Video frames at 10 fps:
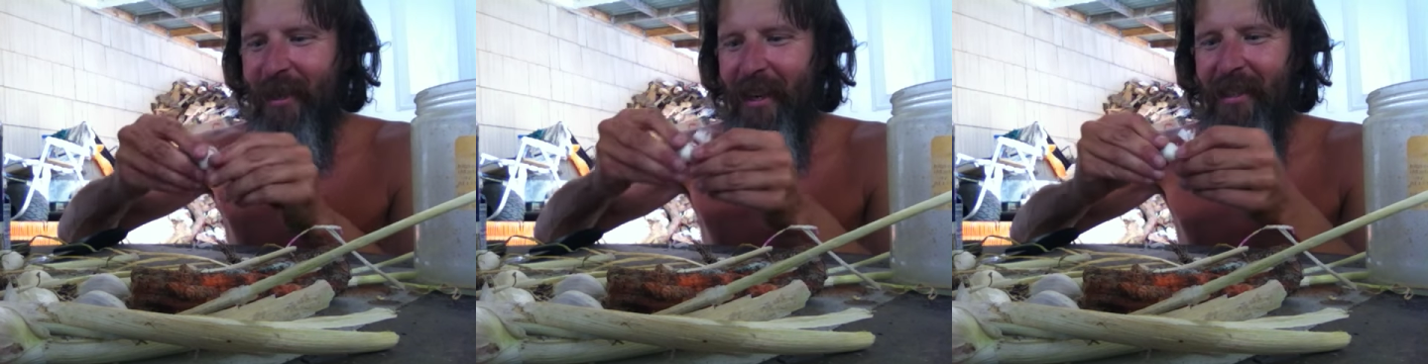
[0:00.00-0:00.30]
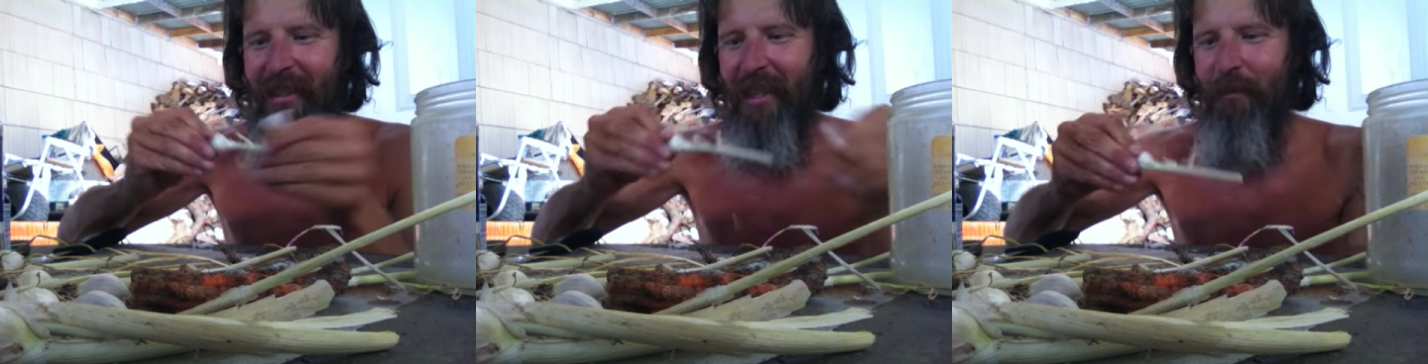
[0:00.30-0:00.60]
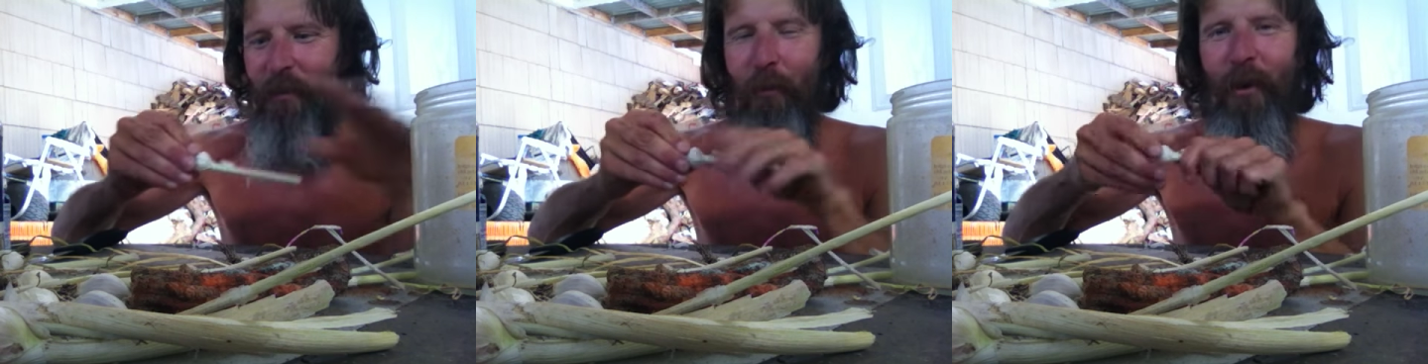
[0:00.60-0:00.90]
They just
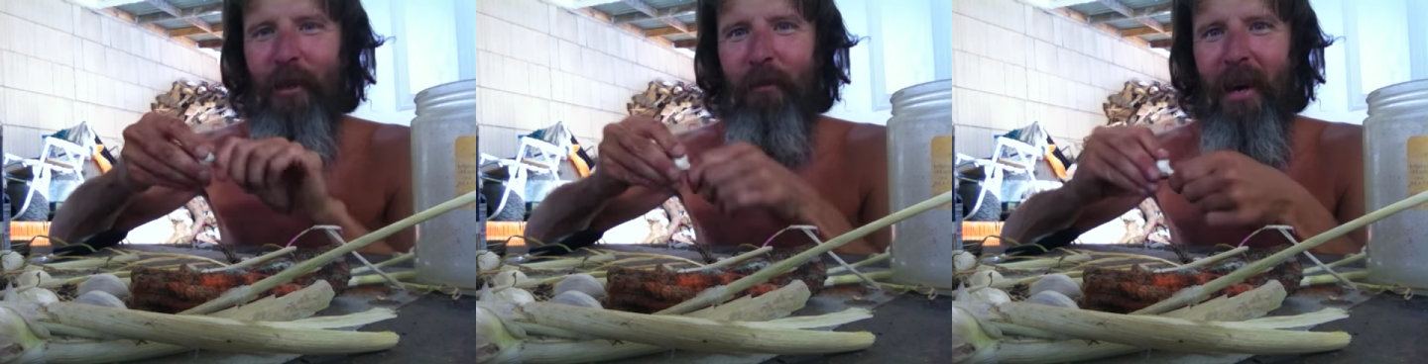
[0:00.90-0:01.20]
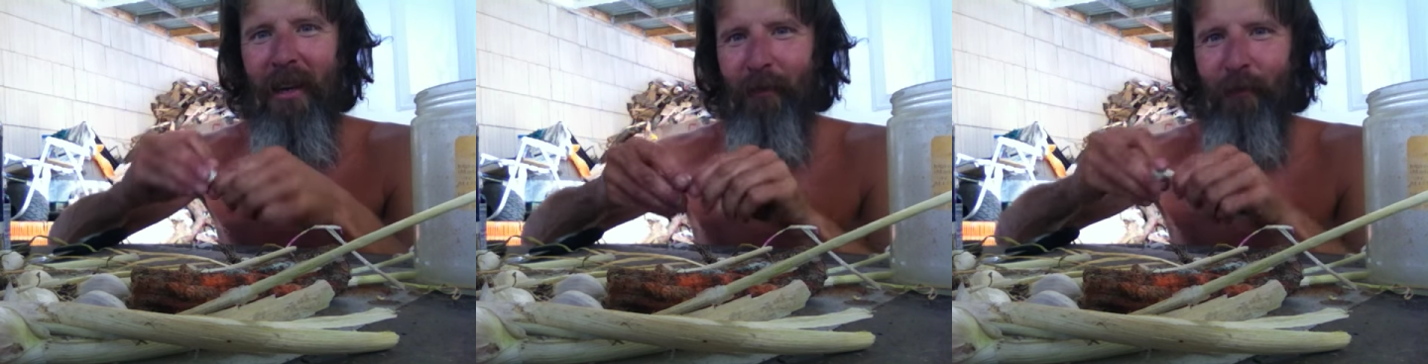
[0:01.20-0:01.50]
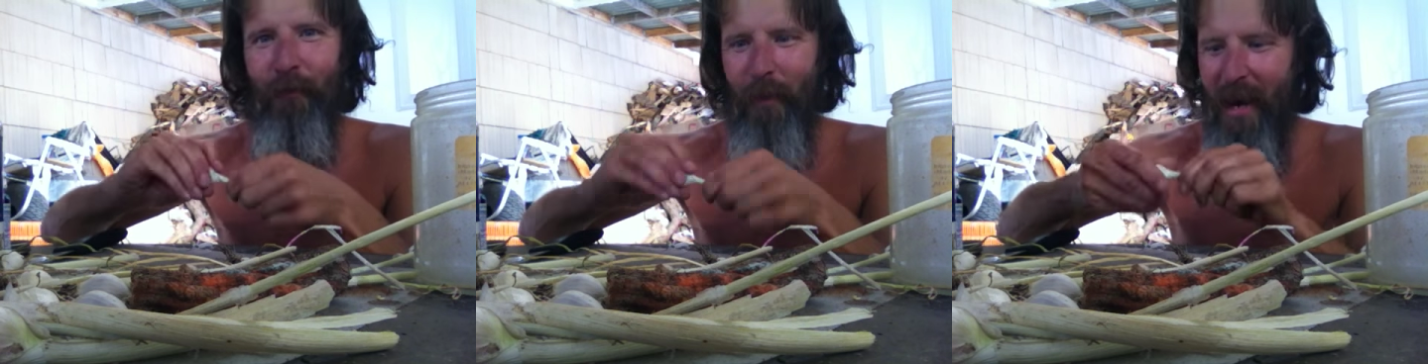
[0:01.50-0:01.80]
keep springing back
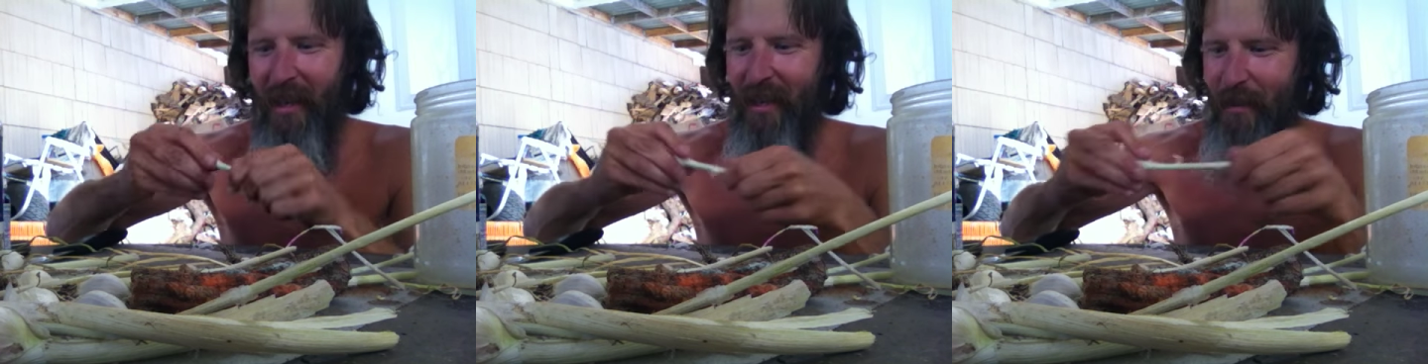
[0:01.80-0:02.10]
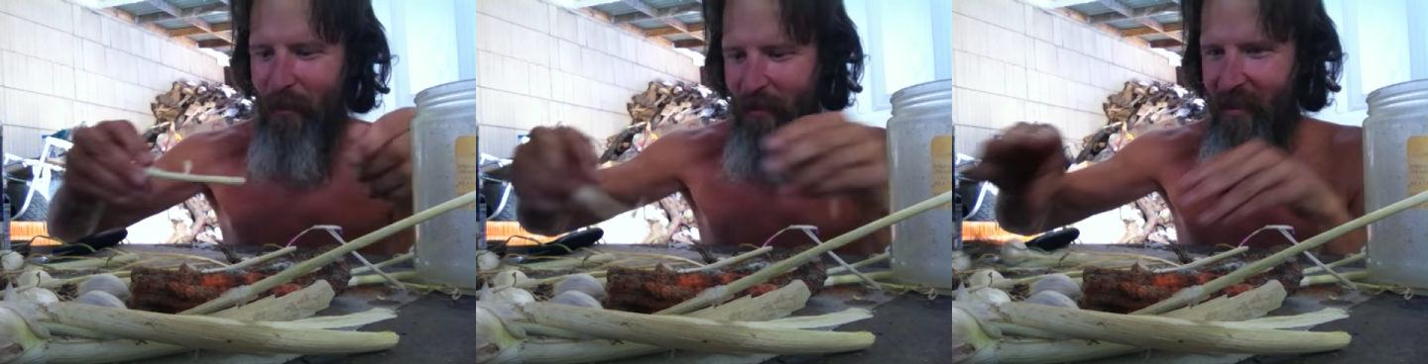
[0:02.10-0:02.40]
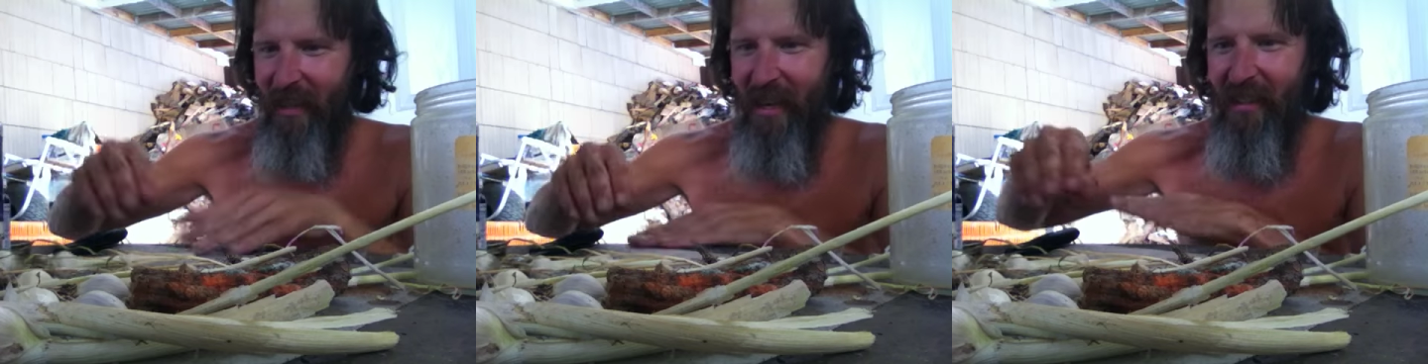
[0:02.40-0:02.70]
back up
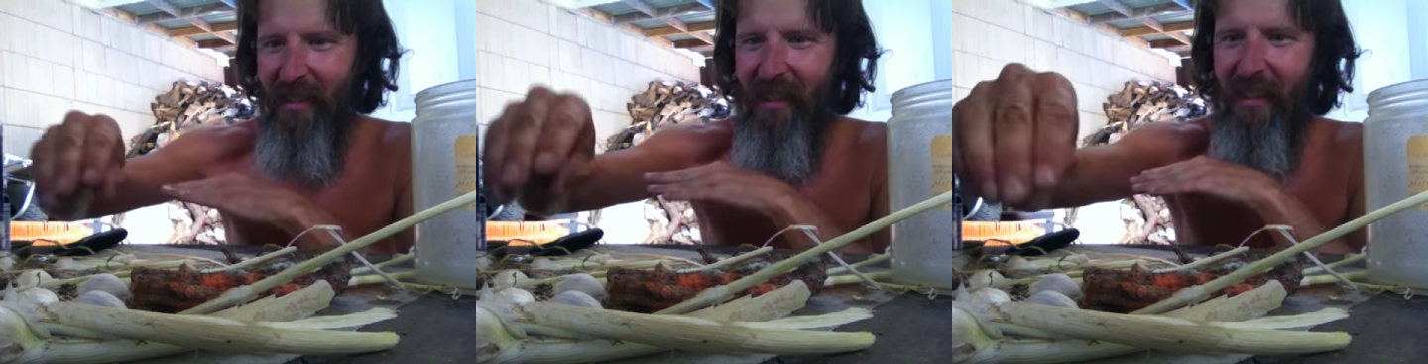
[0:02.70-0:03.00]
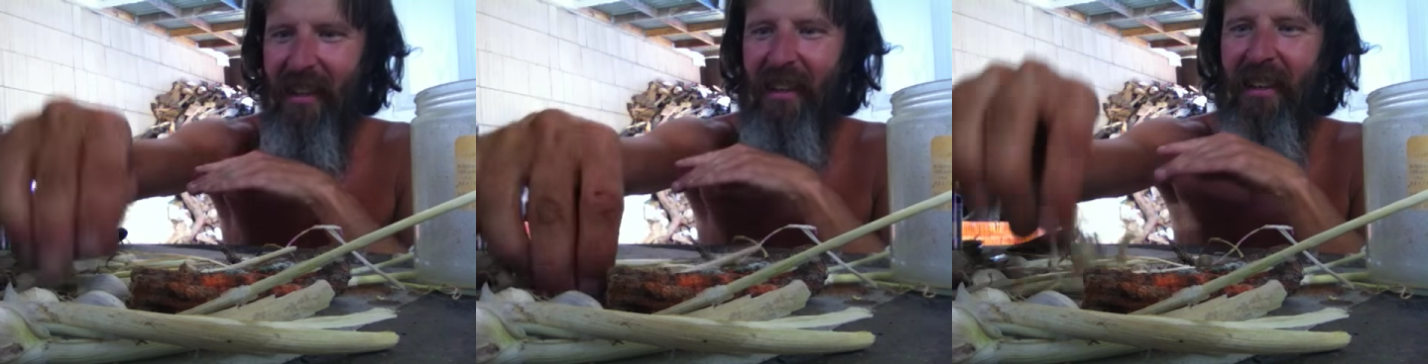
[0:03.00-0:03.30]
every now and then.